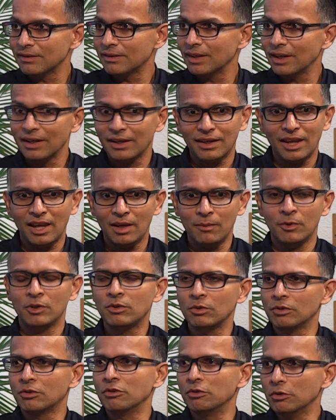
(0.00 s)
They came
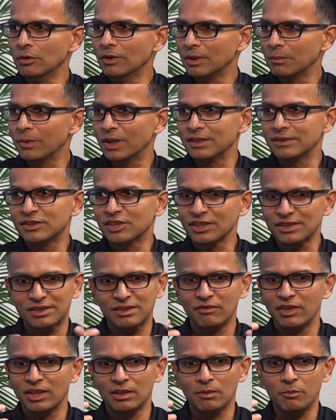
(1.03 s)
into it to do it, but just the
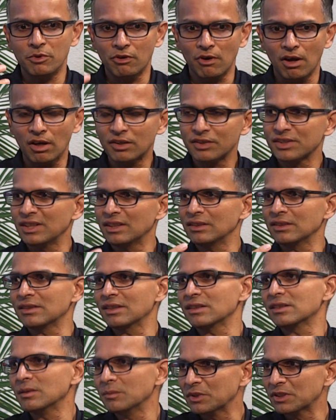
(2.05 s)
way the bureaucracy and the
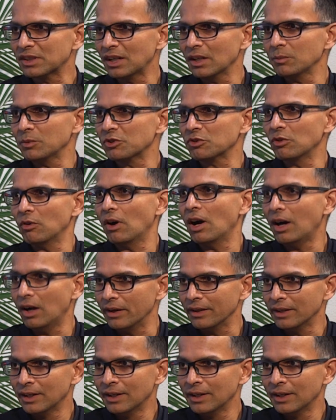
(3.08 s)
system is set up is so hard.